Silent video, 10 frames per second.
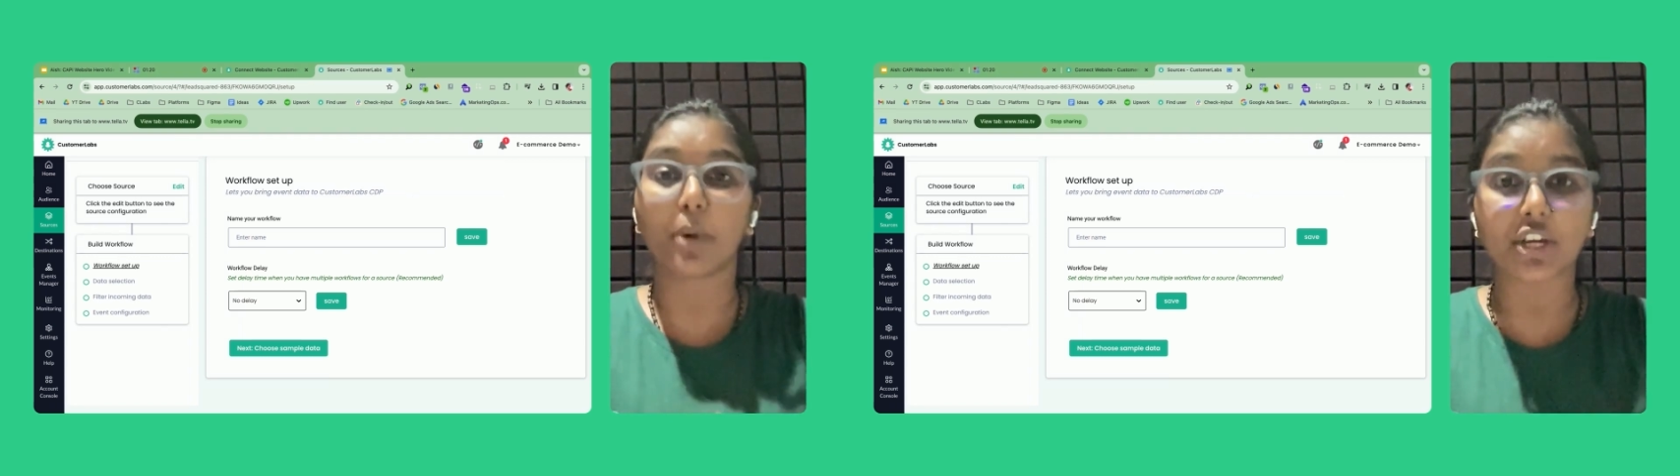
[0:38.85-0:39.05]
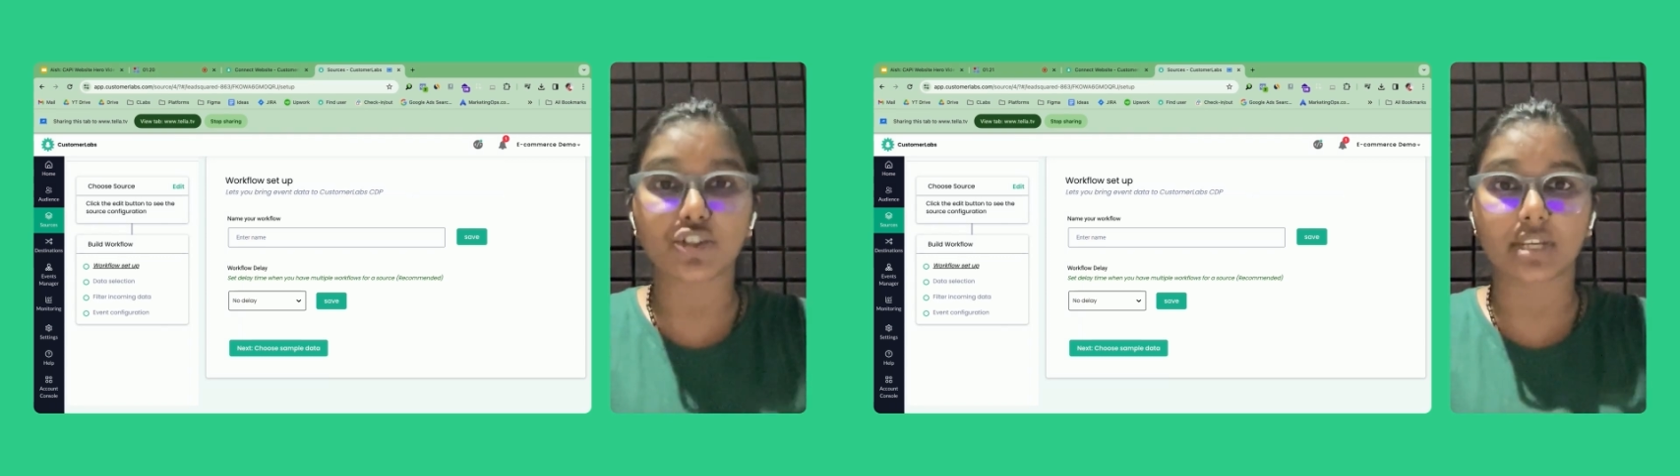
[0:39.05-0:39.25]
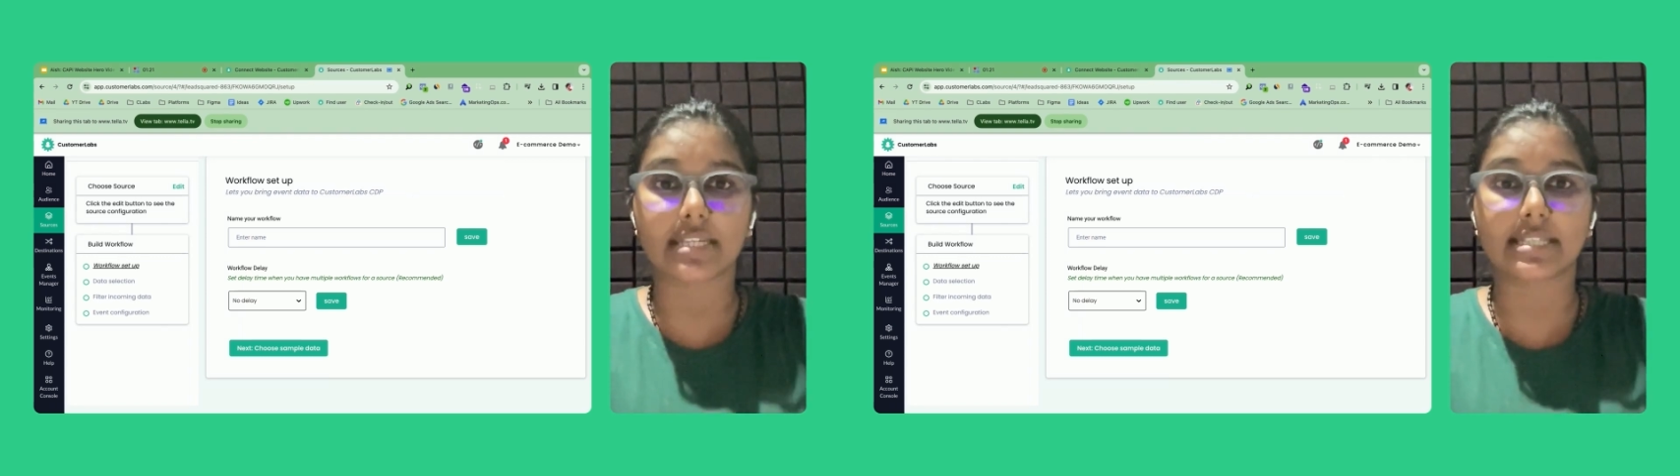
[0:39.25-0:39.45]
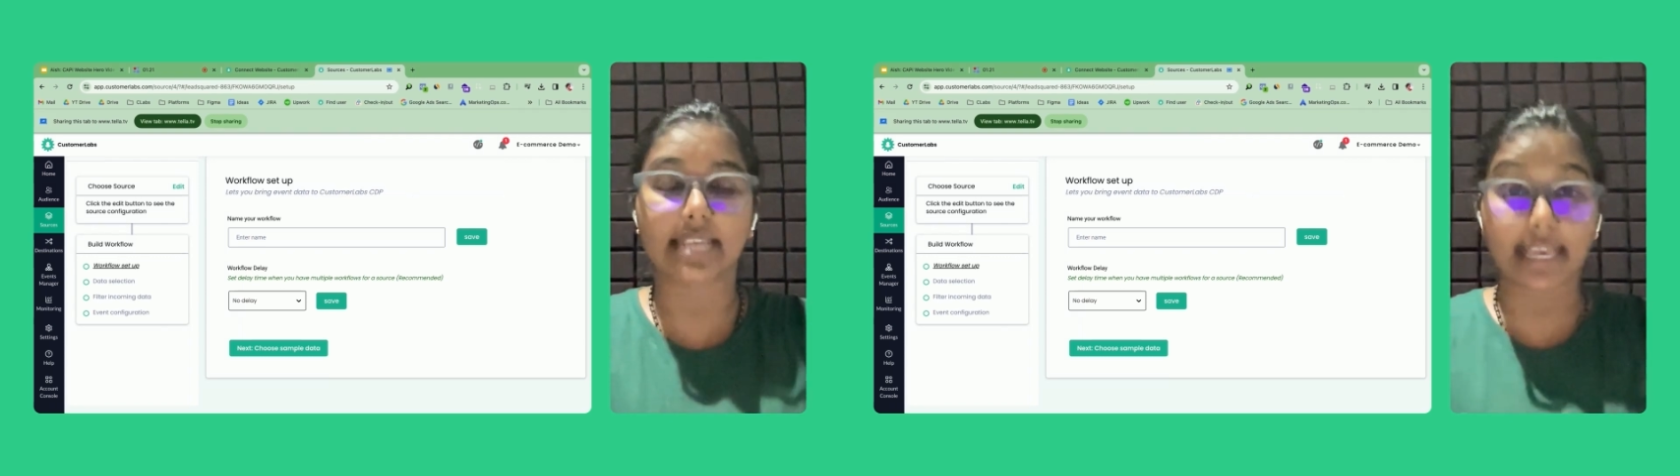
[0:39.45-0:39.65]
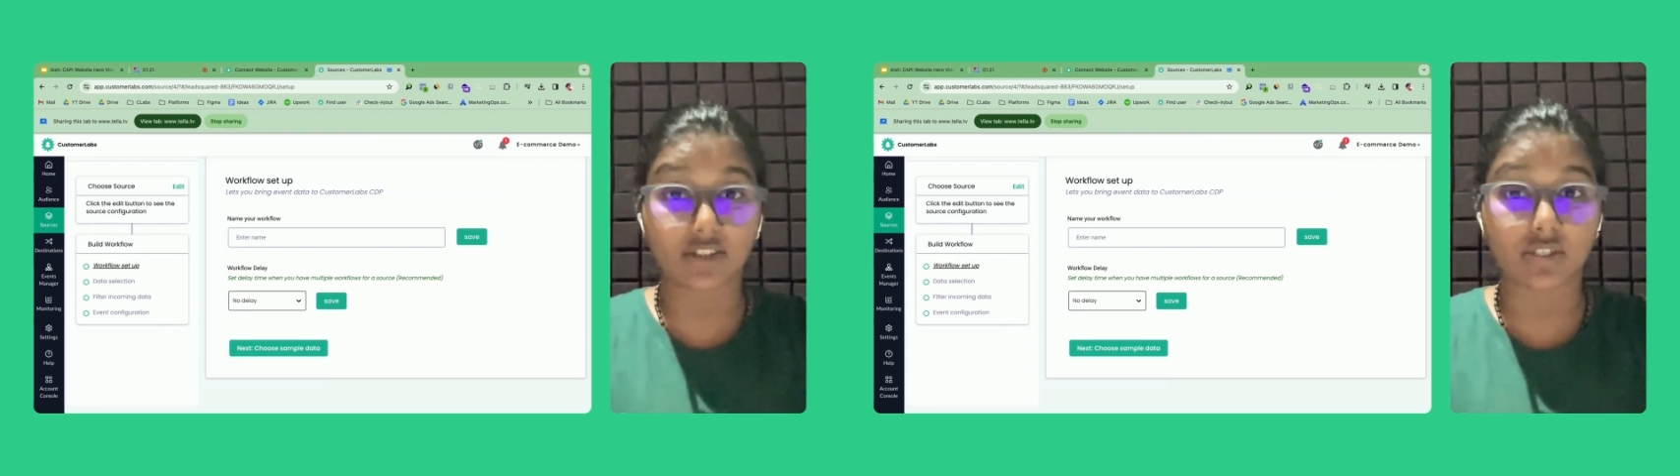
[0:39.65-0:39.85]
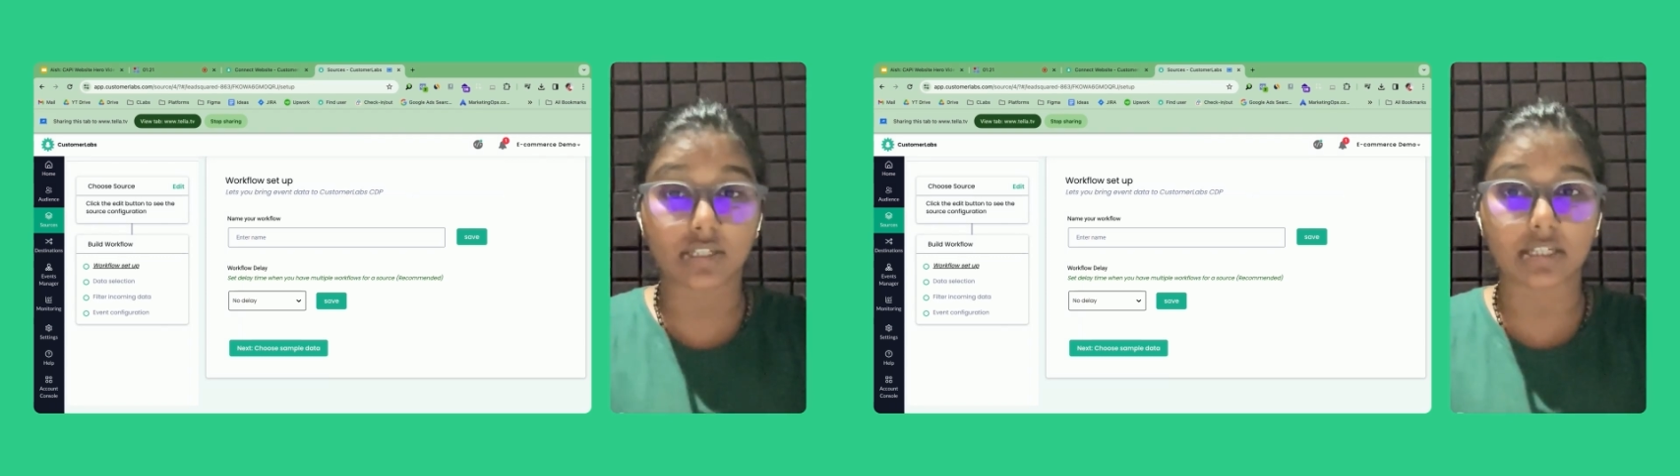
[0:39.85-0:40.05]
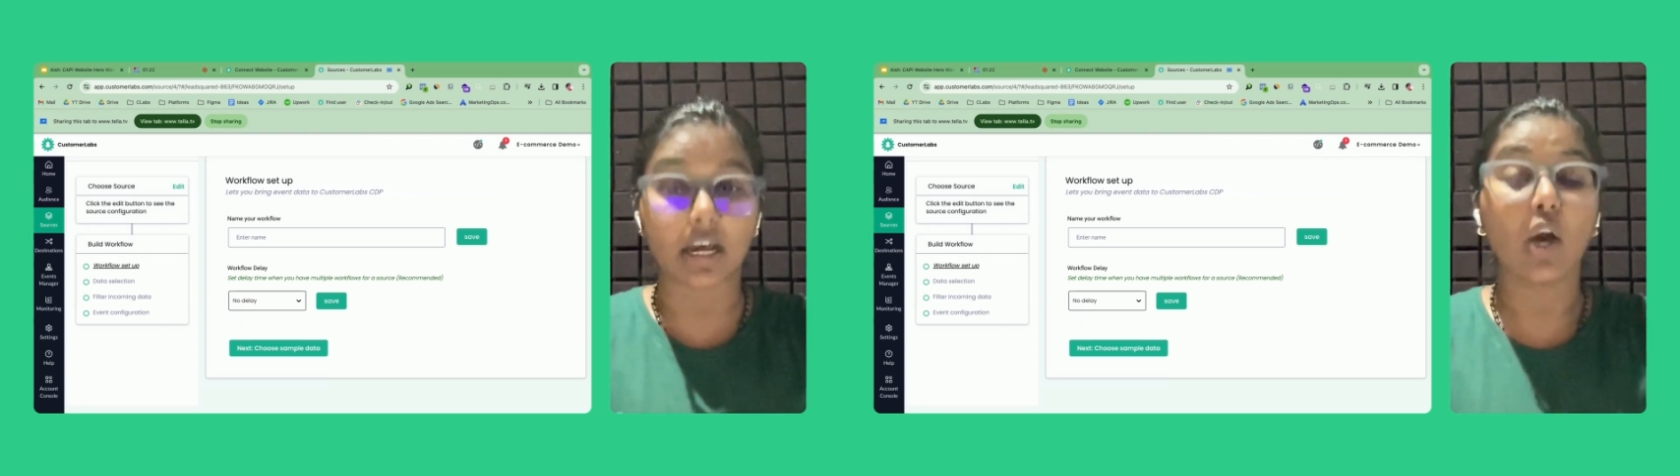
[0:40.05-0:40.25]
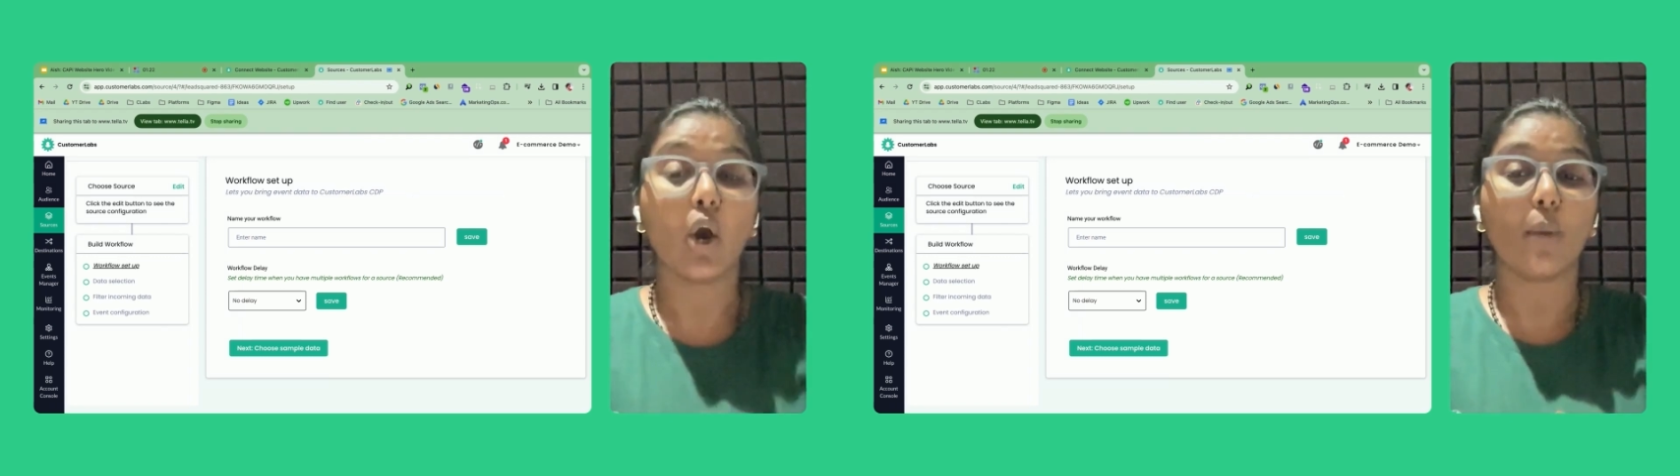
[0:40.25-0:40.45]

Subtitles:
purchased, etc.